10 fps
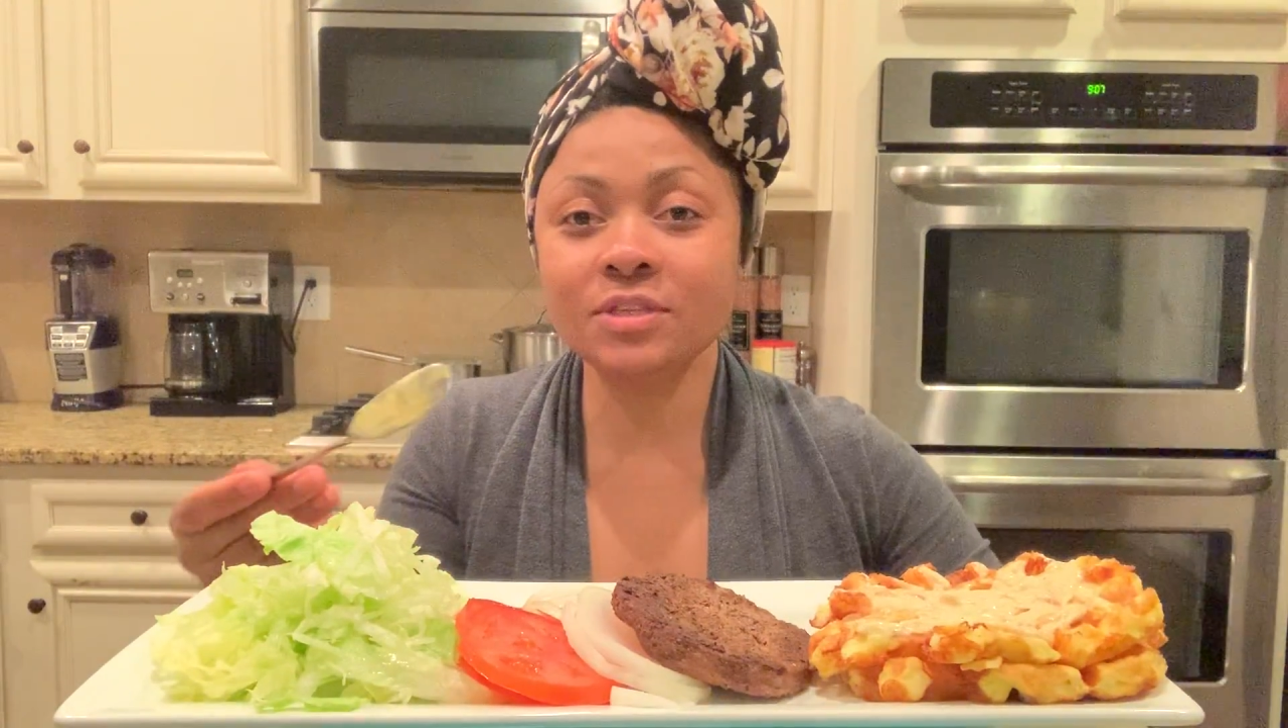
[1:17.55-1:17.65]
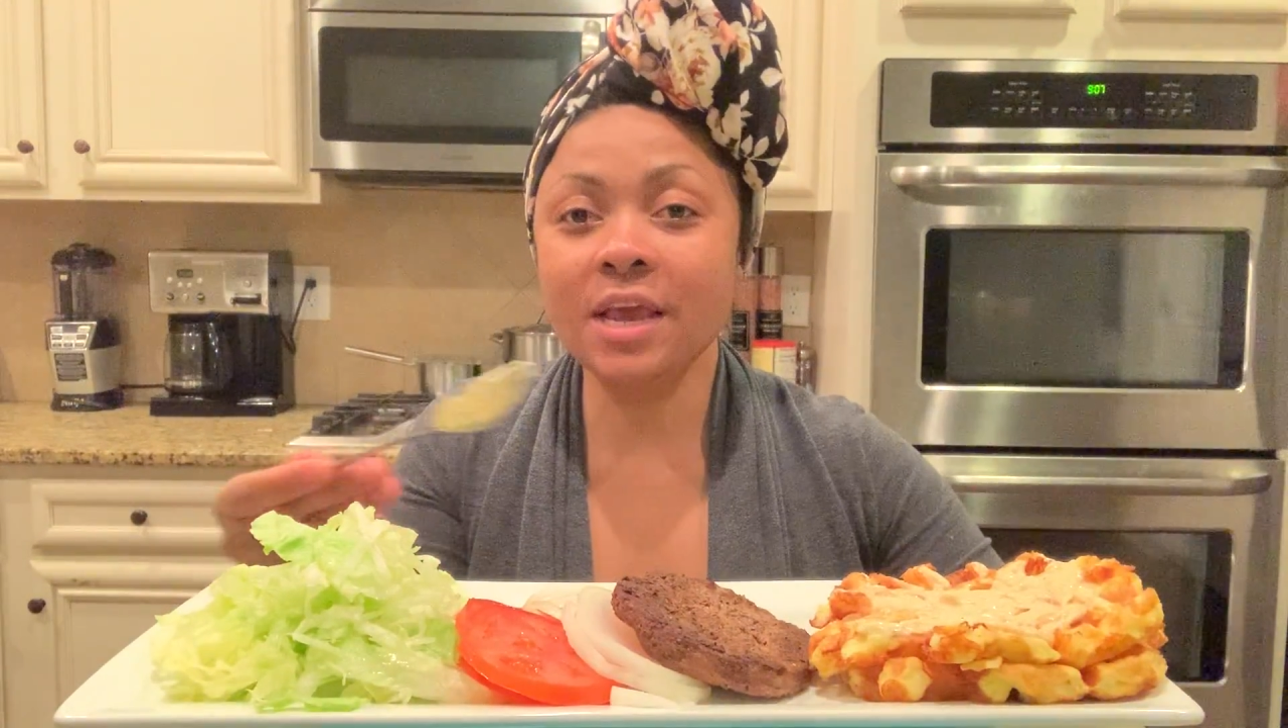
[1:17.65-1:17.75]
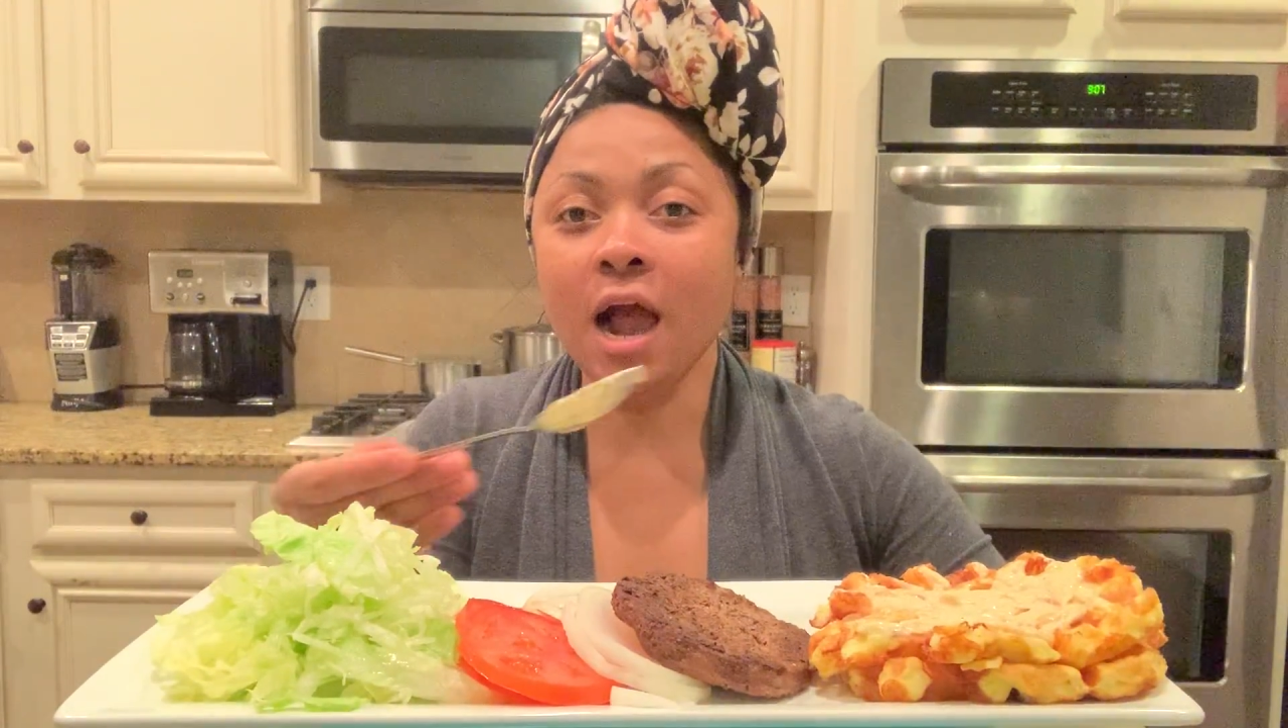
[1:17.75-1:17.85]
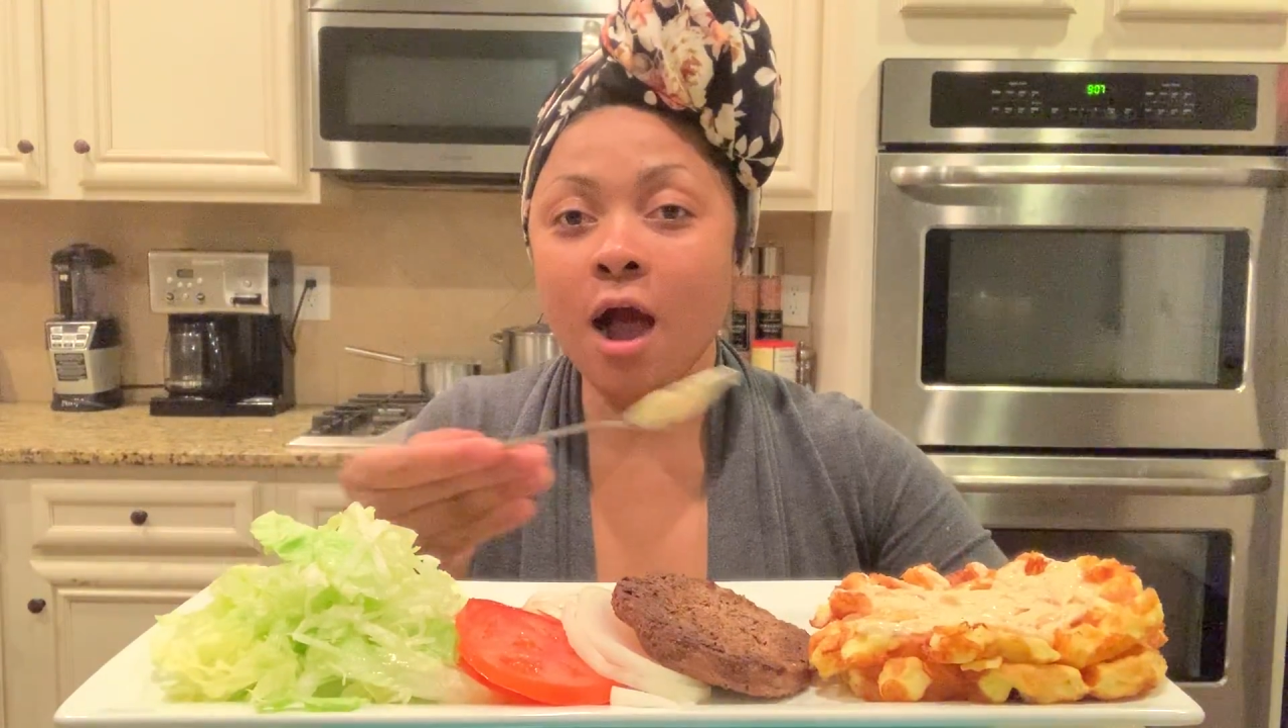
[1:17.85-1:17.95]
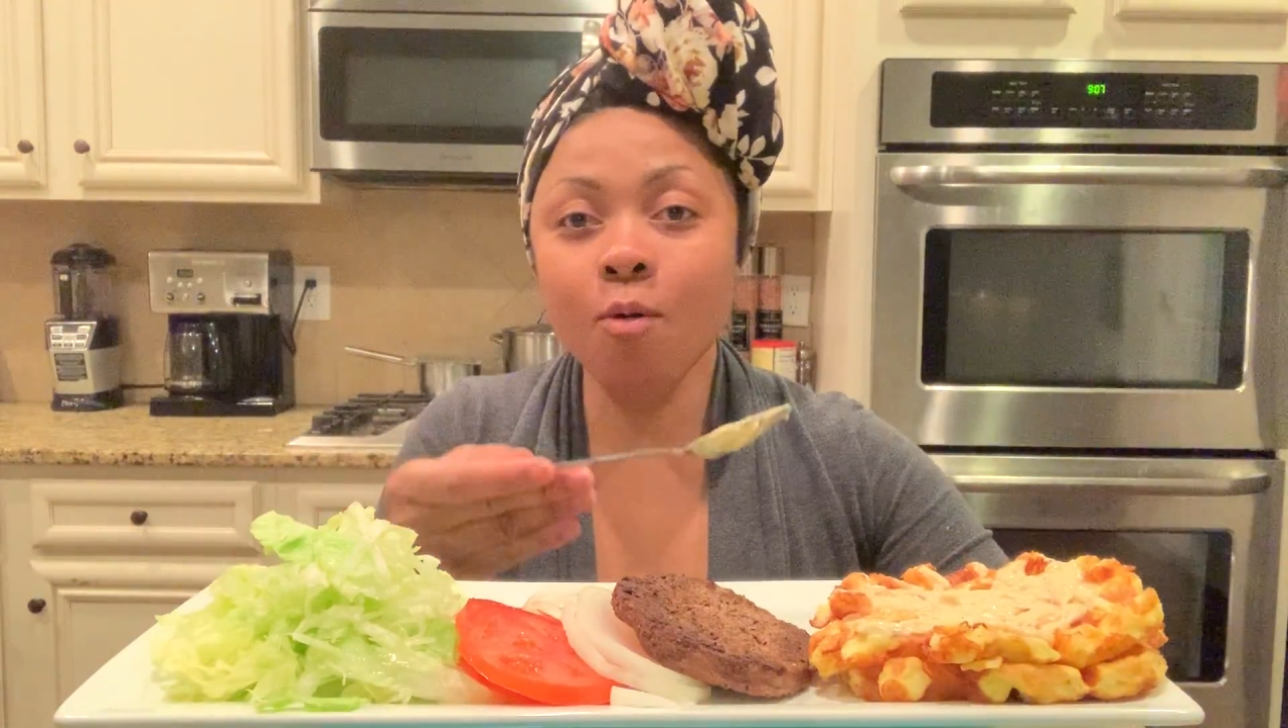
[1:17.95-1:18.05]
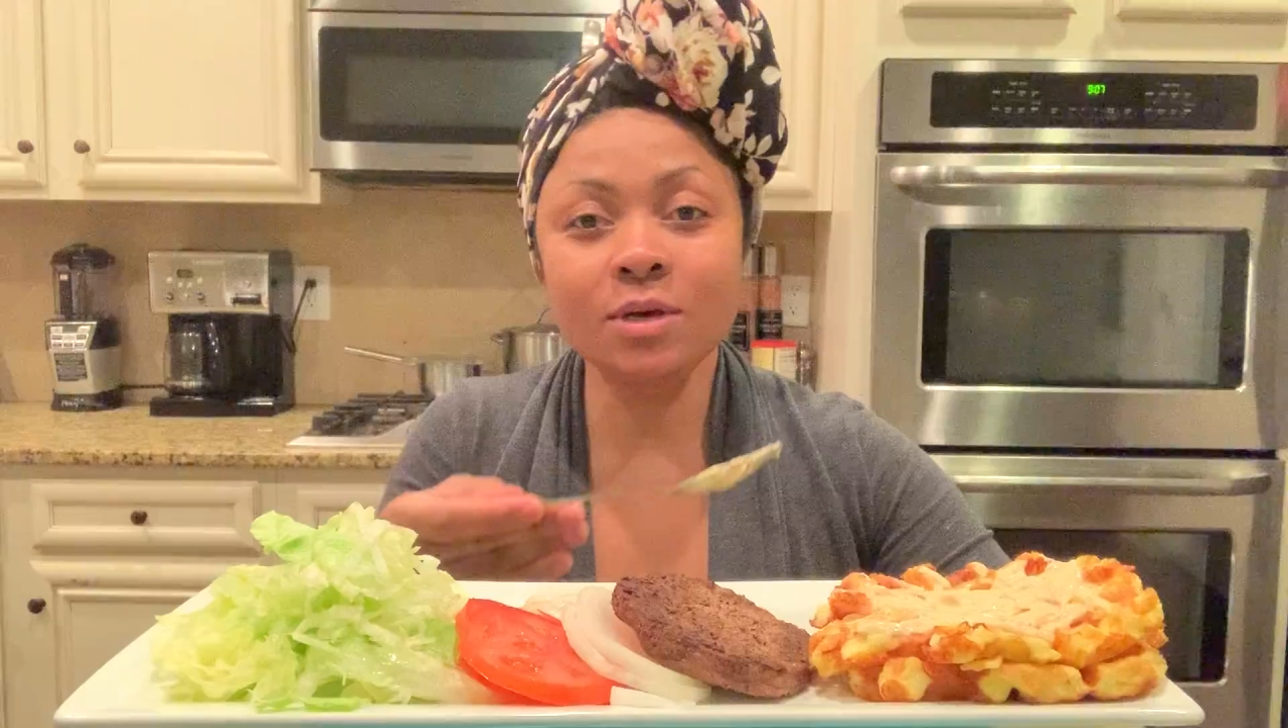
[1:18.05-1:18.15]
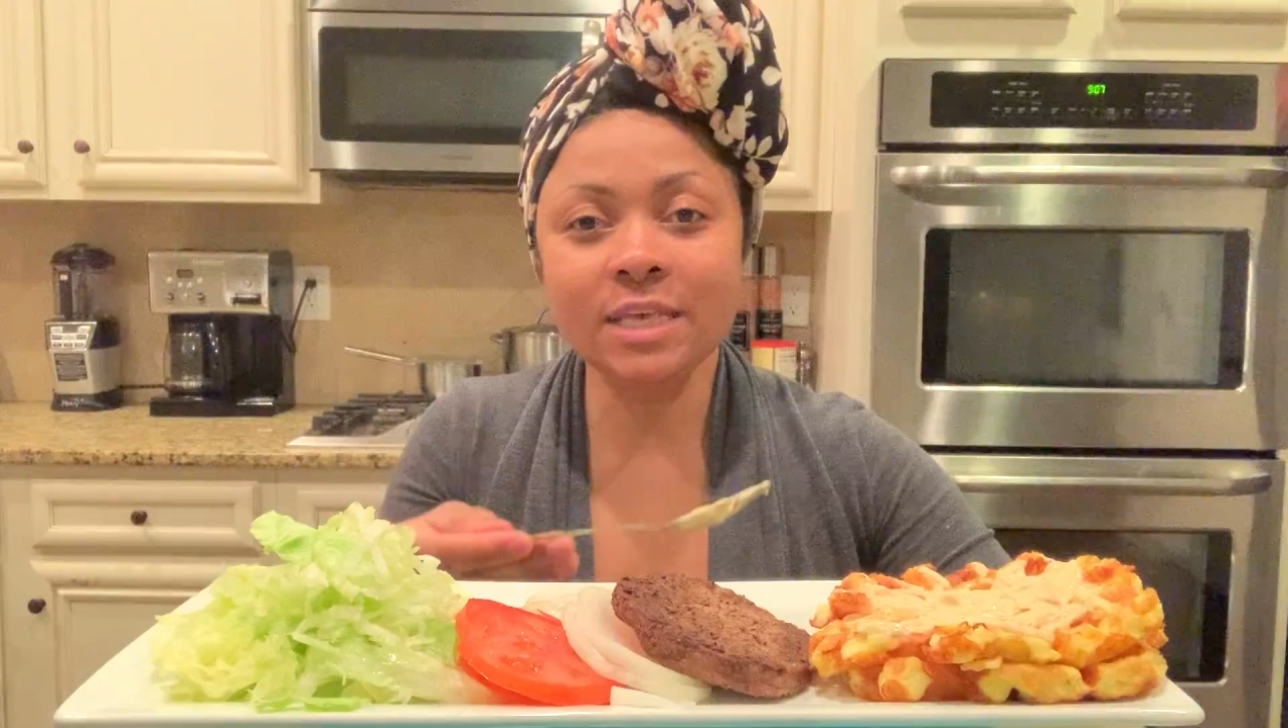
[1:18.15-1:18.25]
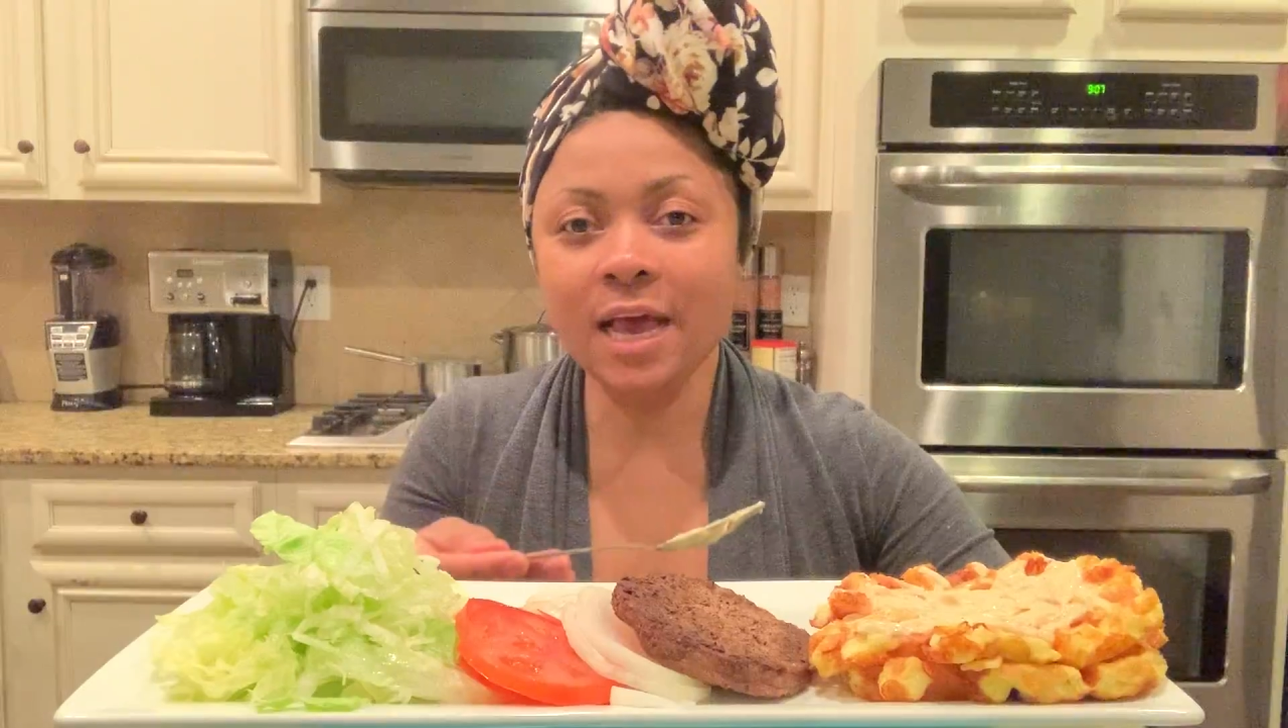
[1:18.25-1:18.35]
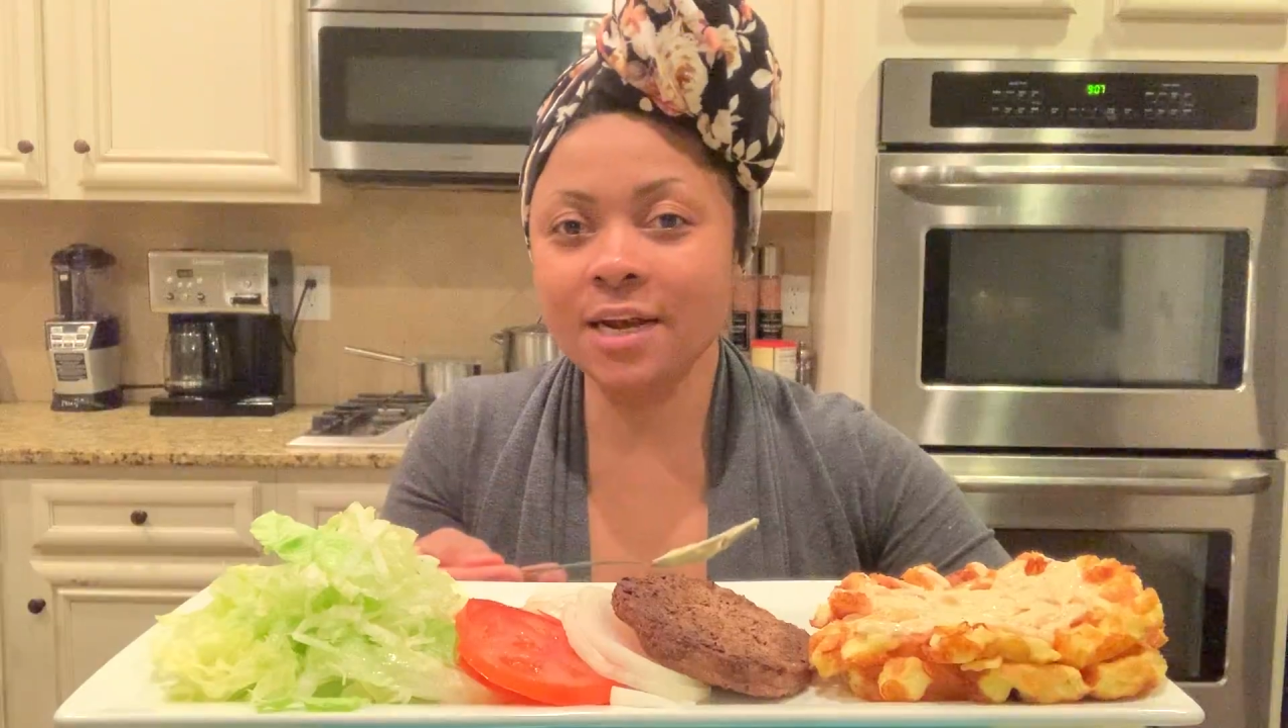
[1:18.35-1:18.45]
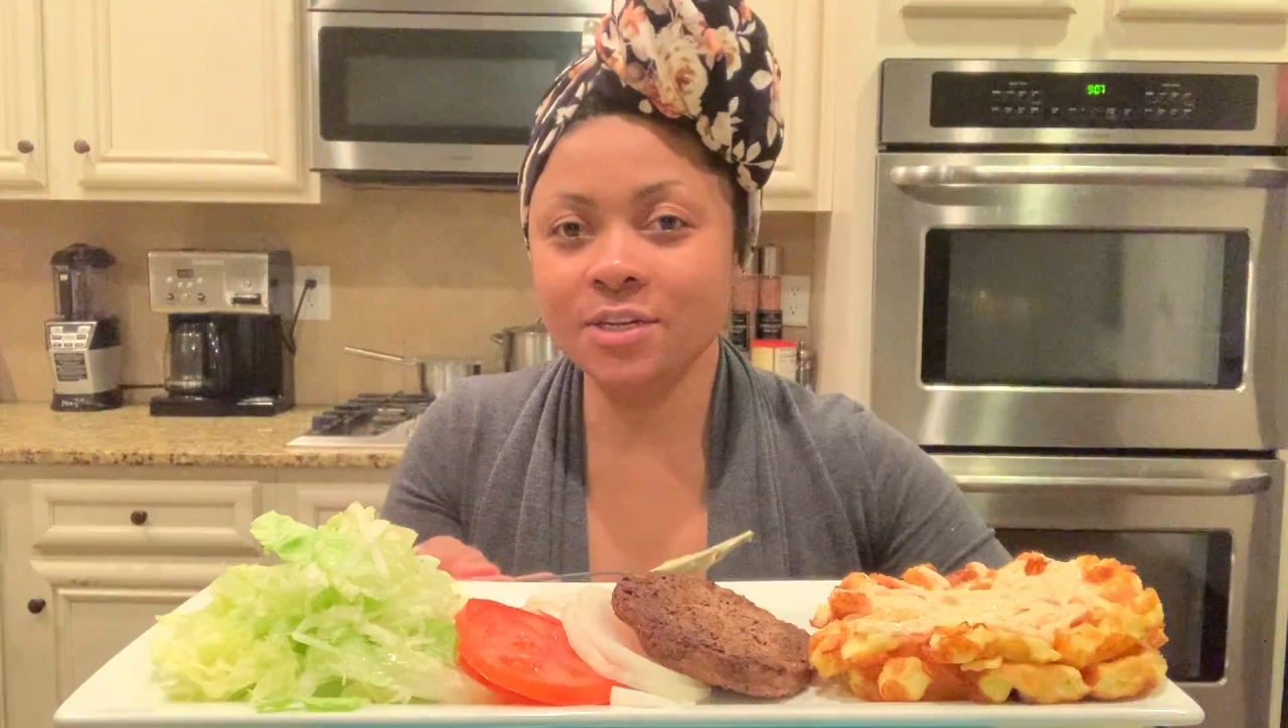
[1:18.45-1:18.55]
they always
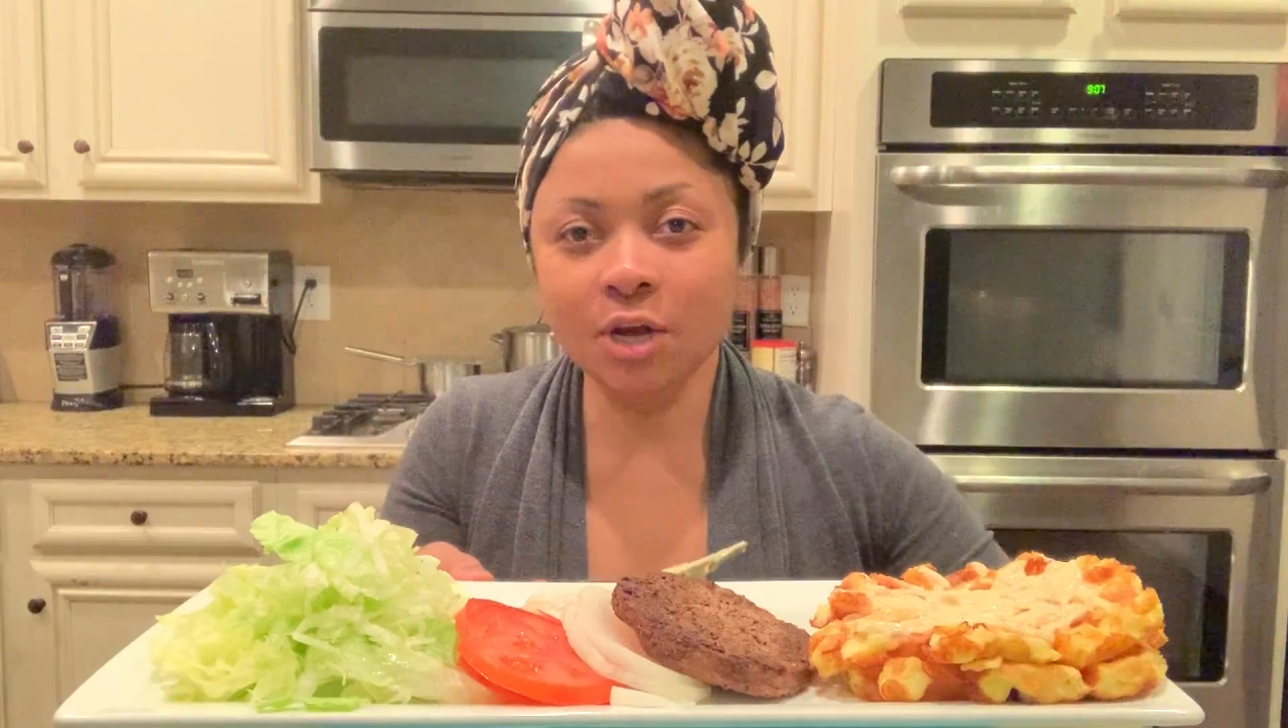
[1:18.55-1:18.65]
had a